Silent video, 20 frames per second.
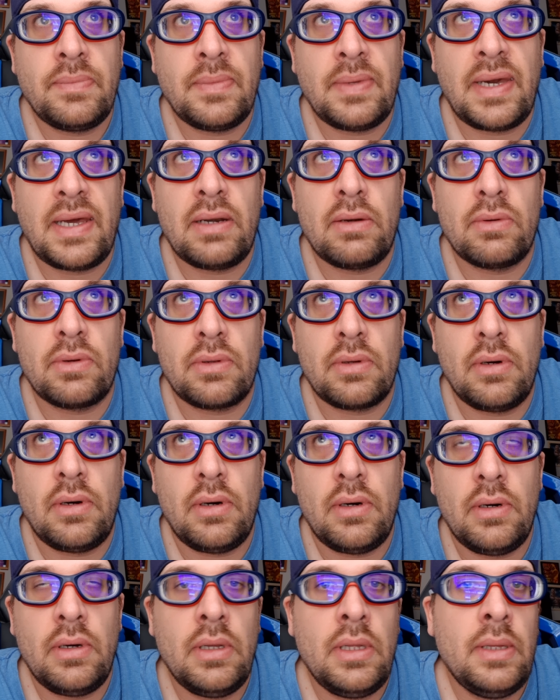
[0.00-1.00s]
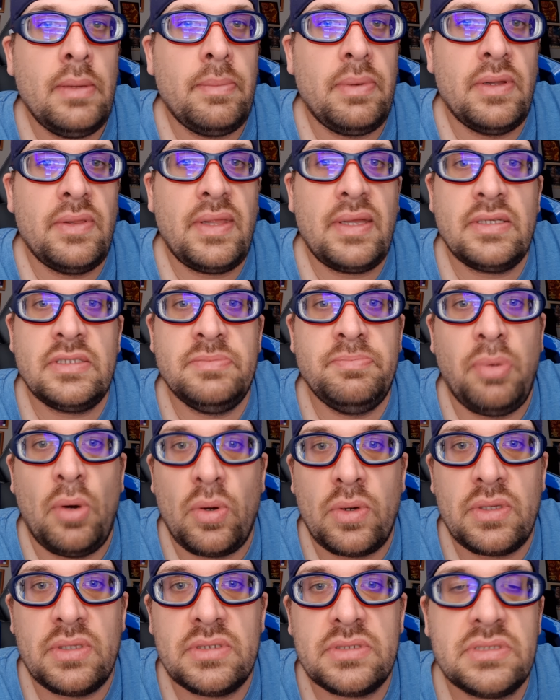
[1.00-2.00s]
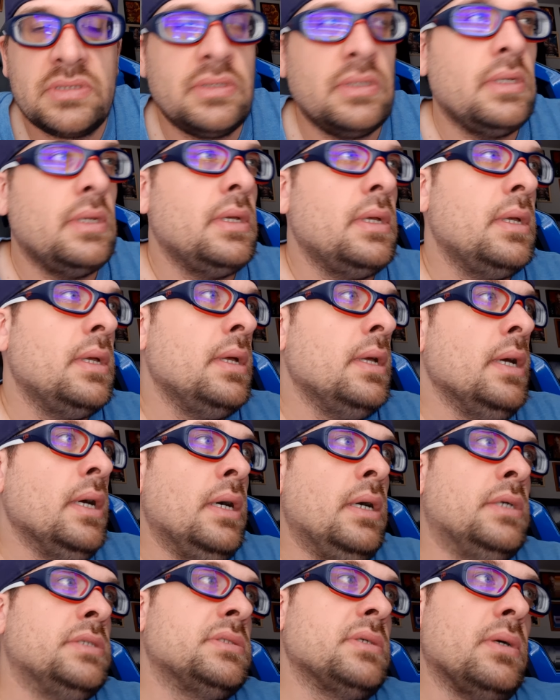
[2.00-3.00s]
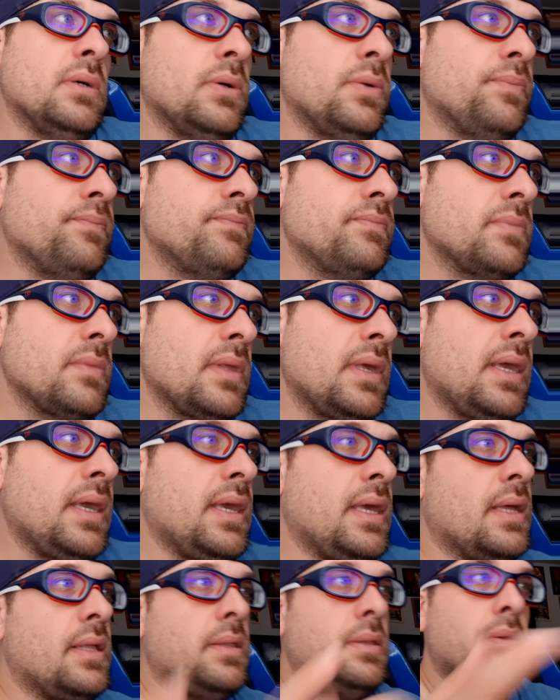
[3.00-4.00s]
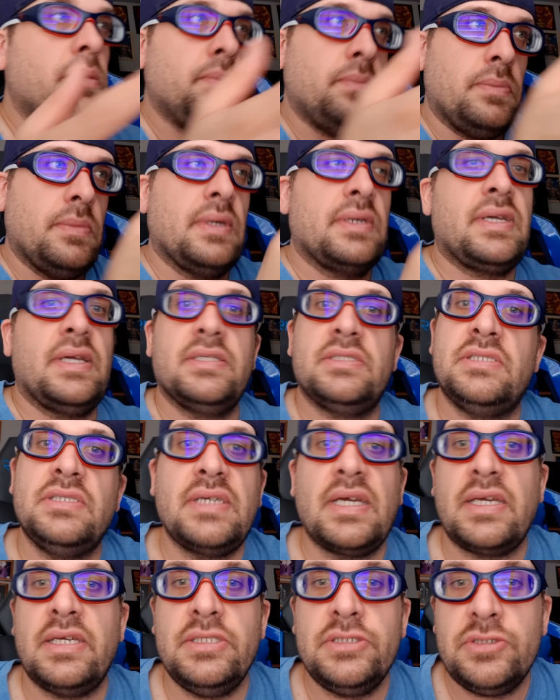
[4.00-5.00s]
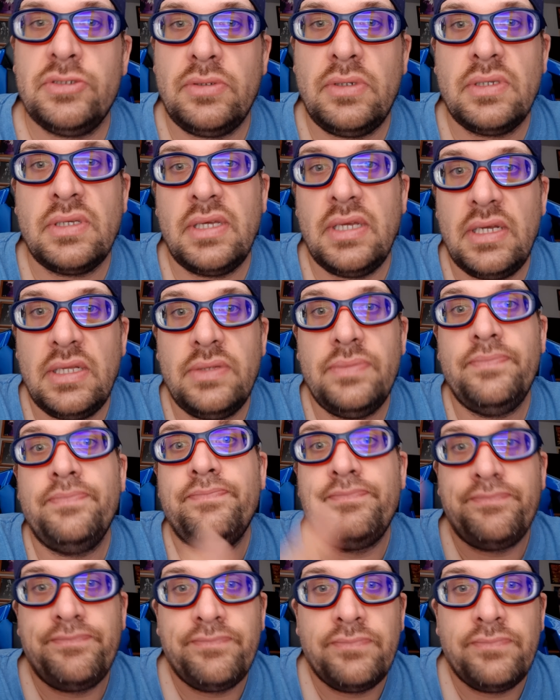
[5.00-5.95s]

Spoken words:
I don't recall, but that is bogus. So, and I guess he got injured again.